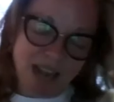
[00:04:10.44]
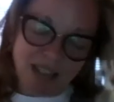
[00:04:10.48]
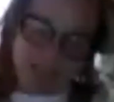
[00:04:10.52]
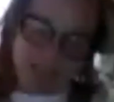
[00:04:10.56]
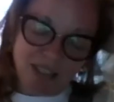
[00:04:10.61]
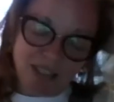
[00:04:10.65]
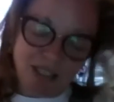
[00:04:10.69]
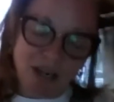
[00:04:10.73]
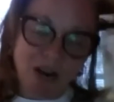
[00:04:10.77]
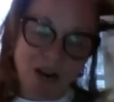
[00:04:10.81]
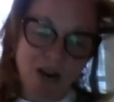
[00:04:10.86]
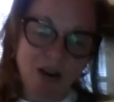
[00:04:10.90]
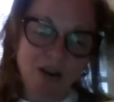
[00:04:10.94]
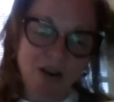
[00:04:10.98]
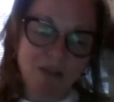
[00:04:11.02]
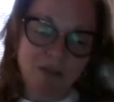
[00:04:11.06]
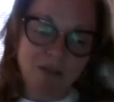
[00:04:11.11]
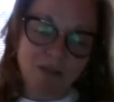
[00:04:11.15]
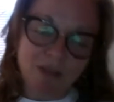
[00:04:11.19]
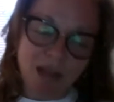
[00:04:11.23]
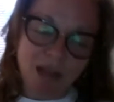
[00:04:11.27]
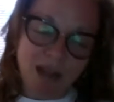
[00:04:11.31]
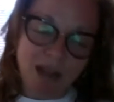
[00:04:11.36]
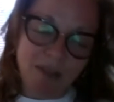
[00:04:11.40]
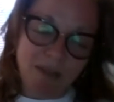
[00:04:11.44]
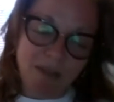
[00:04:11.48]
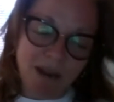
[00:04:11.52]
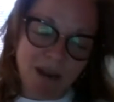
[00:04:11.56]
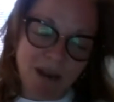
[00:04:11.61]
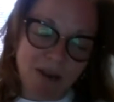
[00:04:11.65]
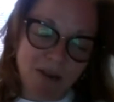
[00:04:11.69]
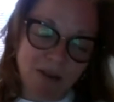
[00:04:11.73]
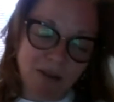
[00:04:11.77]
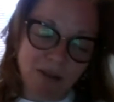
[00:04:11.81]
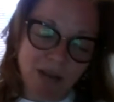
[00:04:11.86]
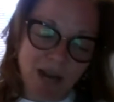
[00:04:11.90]
So that my
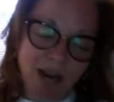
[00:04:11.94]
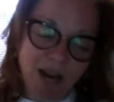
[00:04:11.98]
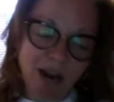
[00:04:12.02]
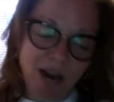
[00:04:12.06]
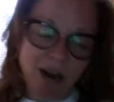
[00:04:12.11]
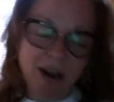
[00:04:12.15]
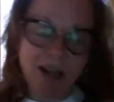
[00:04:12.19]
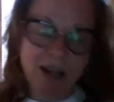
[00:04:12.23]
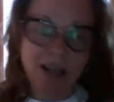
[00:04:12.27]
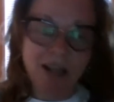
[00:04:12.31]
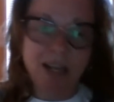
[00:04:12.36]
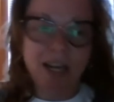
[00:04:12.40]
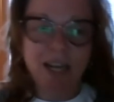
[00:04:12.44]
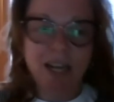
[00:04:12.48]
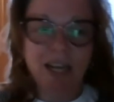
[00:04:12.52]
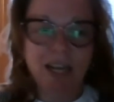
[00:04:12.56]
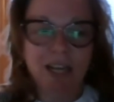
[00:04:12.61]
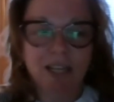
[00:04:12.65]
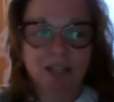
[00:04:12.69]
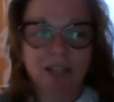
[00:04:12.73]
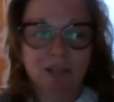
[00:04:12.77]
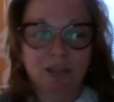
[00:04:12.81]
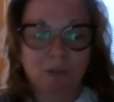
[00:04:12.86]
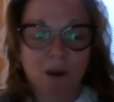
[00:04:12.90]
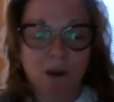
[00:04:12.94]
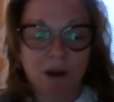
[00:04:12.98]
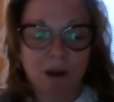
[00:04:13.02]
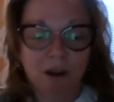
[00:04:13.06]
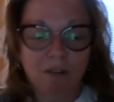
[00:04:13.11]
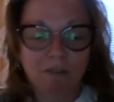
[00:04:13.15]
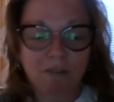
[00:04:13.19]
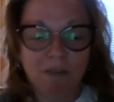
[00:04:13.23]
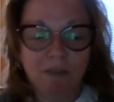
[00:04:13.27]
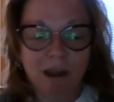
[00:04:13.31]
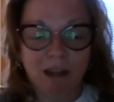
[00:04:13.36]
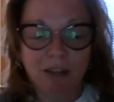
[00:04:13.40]
Uncle Aaron is one
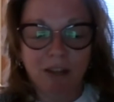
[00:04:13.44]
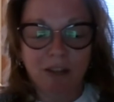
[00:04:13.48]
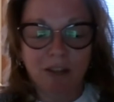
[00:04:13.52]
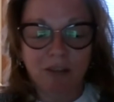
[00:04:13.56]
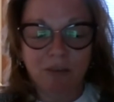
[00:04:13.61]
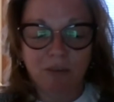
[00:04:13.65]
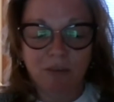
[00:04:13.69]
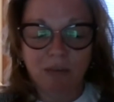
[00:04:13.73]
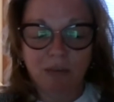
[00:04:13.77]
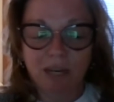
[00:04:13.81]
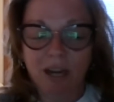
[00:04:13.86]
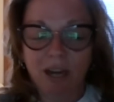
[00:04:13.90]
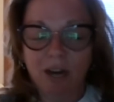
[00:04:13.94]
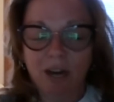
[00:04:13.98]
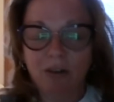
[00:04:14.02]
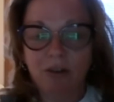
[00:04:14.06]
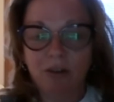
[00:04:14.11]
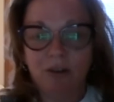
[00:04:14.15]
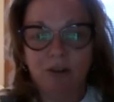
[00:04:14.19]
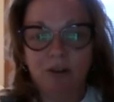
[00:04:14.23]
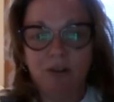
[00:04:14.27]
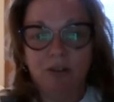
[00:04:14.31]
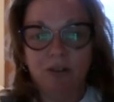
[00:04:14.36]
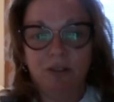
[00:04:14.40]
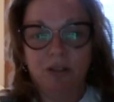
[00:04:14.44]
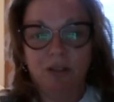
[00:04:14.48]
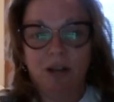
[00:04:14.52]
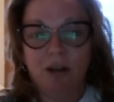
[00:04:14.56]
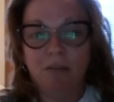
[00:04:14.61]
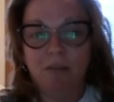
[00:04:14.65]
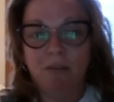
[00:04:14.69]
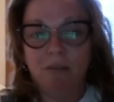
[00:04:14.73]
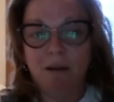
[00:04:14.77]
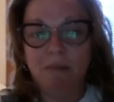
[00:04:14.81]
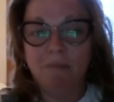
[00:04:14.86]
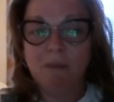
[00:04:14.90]
of my 3 uncles
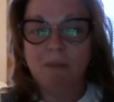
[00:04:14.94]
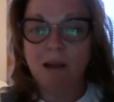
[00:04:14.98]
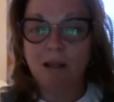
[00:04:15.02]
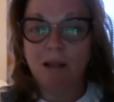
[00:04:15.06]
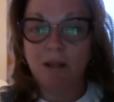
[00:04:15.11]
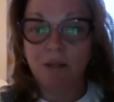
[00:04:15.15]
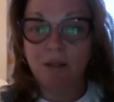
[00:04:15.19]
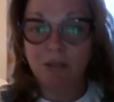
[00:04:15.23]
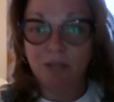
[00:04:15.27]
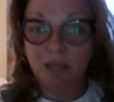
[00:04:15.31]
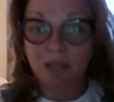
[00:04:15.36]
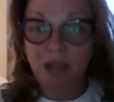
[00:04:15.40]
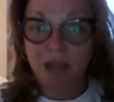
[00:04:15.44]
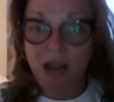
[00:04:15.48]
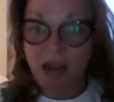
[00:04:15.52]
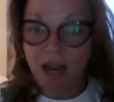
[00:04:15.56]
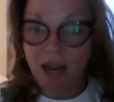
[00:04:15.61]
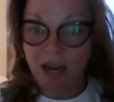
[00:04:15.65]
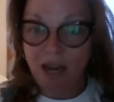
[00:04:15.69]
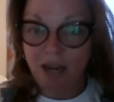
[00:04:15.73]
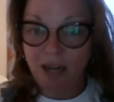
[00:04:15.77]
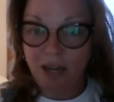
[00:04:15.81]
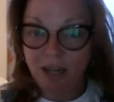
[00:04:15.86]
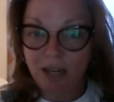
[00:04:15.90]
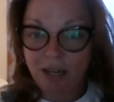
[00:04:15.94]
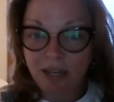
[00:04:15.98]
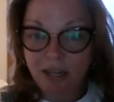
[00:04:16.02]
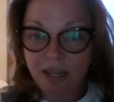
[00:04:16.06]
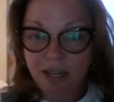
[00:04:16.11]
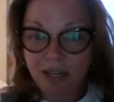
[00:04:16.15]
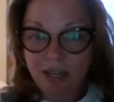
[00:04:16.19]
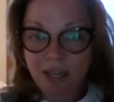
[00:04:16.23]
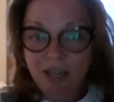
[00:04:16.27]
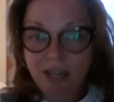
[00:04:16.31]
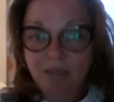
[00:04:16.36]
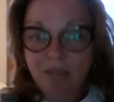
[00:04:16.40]
on my mother's side.
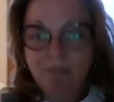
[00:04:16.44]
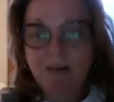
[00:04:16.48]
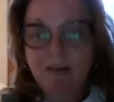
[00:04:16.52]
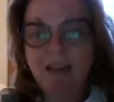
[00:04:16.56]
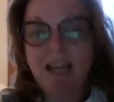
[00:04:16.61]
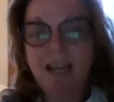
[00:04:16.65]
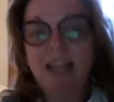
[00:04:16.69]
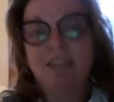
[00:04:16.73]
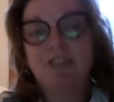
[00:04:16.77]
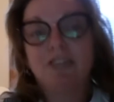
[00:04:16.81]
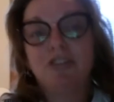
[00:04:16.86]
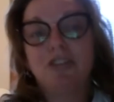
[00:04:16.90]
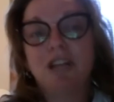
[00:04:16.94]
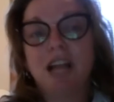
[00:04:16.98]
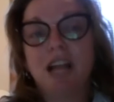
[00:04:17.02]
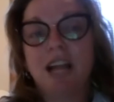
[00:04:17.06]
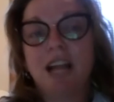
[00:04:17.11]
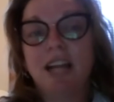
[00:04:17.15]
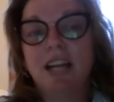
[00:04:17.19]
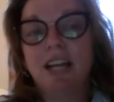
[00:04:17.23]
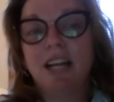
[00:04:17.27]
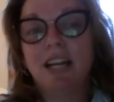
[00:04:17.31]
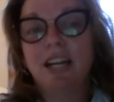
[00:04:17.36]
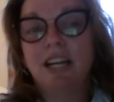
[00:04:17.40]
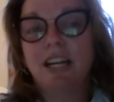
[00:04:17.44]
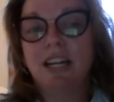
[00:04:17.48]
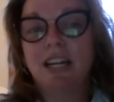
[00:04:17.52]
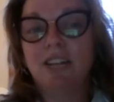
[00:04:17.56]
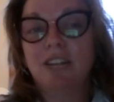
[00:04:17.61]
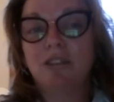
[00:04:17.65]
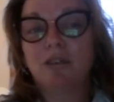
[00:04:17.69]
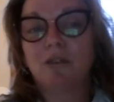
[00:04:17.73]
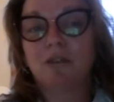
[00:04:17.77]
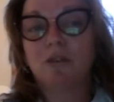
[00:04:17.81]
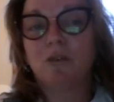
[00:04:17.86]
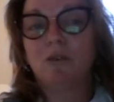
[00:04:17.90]
My Aunt Shannon
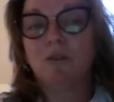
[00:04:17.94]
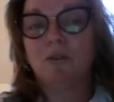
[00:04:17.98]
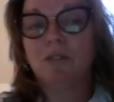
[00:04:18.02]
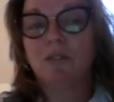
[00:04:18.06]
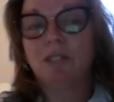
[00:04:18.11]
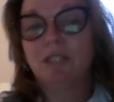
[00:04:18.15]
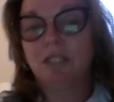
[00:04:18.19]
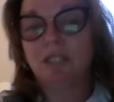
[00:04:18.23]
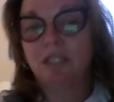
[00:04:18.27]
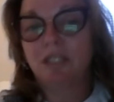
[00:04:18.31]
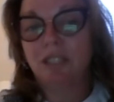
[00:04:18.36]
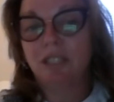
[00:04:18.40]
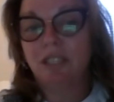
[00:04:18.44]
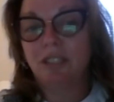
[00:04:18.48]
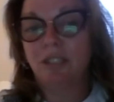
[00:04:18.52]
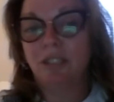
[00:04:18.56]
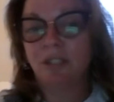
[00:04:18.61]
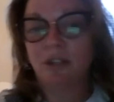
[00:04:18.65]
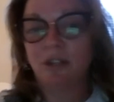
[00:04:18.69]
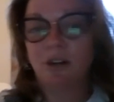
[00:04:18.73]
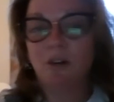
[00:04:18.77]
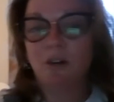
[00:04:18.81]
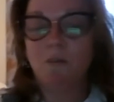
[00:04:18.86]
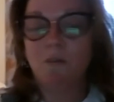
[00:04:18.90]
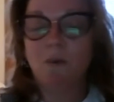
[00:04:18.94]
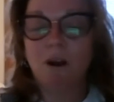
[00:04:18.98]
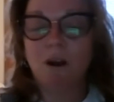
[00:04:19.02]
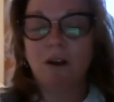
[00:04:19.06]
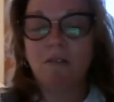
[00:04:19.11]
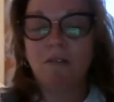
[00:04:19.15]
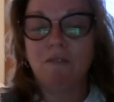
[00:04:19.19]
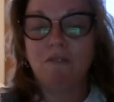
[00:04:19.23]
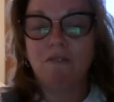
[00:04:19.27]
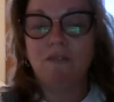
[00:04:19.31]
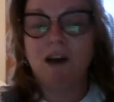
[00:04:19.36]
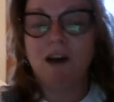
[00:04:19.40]
is her oldest sister, one
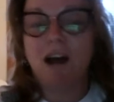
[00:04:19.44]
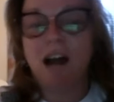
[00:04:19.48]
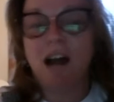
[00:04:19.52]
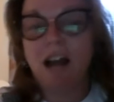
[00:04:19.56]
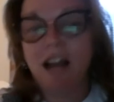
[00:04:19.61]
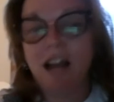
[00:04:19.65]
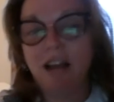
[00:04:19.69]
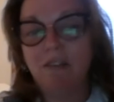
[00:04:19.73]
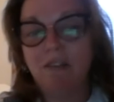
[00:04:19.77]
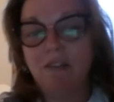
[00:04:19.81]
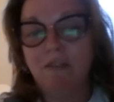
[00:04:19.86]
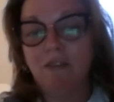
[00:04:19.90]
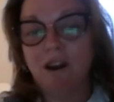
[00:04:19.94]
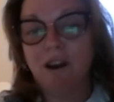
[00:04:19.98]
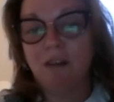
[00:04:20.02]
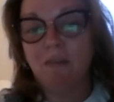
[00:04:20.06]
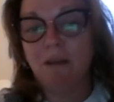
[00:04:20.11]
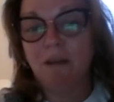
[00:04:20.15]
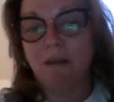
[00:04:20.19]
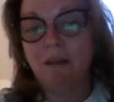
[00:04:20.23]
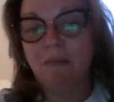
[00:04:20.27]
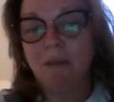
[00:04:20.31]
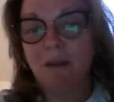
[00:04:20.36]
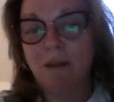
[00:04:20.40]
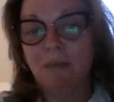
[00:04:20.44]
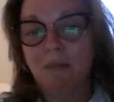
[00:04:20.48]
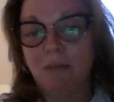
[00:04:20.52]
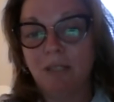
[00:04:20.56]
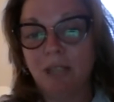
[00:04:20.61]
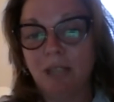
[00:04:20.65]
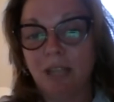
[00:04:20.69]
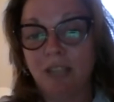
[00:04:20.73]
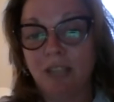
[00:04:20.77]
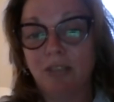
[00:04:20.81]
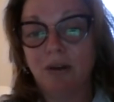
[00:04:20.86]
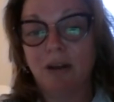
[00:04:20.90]
of 5 on my mom's
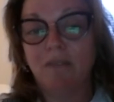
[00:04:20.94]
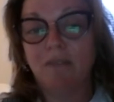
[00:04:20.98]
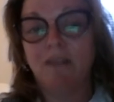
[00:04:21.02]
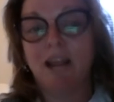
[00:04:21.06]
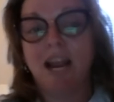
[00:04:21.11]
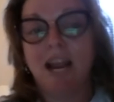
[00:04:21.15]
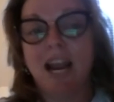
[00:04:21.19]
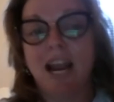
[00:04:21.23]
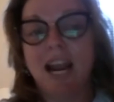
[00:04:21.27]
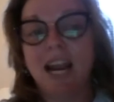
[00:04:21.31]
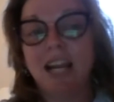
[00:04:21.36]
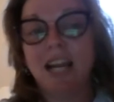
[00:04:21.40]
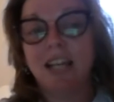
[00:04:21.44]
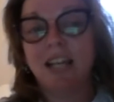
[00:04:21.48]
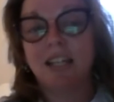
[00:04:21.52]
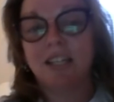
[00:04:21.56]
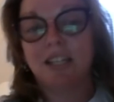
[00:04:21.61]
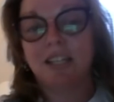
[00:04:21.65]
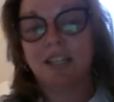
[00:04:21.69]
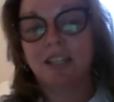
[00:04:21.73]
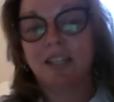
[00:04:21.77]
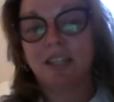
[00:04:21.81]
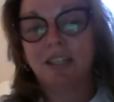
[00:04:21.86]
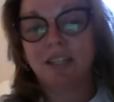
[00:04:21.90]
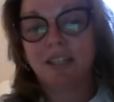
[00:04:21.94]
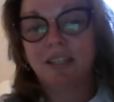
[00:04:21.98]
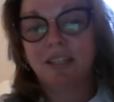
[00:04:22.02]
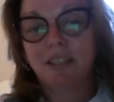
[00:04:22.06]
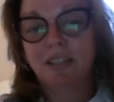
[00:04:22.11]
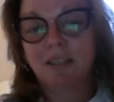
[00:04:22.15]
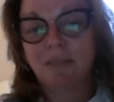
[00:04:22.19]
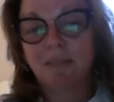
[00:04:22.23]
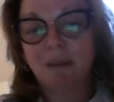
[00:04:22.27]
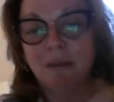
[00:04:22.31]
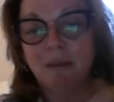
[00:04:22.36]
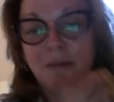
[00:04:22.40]
side. So I have 8.
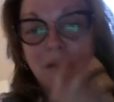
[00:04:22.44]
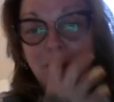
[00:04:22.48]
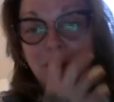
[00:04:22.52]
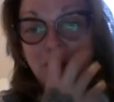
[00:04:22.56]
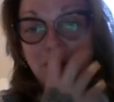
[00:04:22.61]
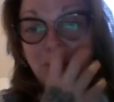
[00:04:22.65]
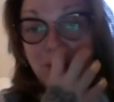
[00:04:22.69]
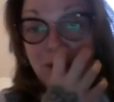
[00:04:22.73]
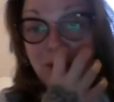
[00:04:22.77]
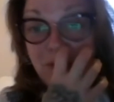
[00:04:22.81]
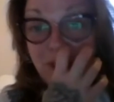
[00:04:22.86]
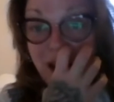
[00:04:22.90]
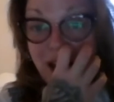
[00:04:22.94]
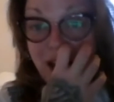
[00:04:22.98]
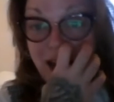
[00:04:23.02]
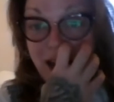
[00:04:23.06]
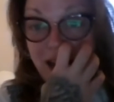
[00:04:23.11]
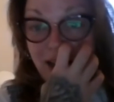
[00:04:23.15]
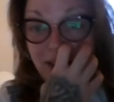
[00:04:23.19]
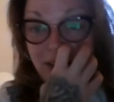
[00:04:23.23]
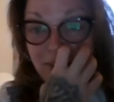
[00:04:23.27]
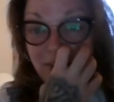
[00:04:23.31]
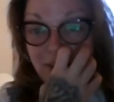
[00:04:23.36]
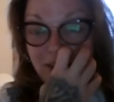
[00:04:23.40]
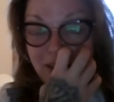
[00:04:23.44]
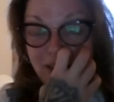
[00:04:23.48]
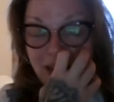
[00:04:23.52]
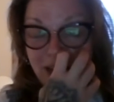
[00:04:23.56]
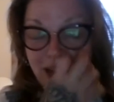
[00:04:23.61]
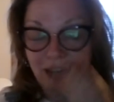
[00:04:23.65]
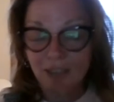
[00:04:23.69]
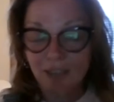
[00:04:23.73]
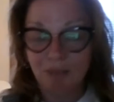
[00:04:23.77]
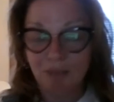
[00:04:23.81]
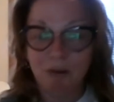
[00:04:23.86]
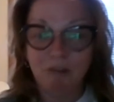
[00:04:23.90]
My mom is one of 8 and my
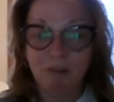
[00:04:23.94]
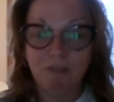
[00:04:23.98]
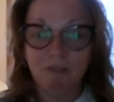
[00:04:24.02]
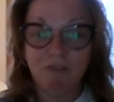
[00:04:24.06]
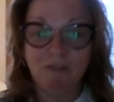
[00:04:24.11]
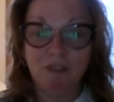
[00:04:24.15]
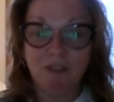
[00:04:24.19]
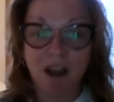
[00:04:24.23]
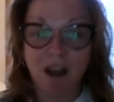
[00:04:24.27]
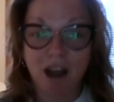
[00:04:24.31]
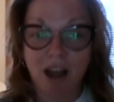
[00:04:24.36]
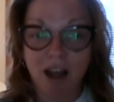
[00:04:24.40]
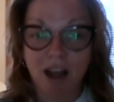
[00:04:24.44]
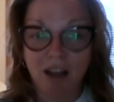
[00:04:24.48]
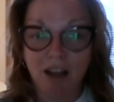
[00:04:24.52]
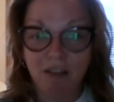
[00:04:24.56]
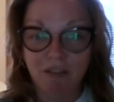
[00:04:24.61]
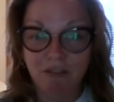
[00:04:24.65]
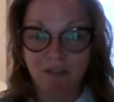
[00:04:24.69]
dad is one of 5.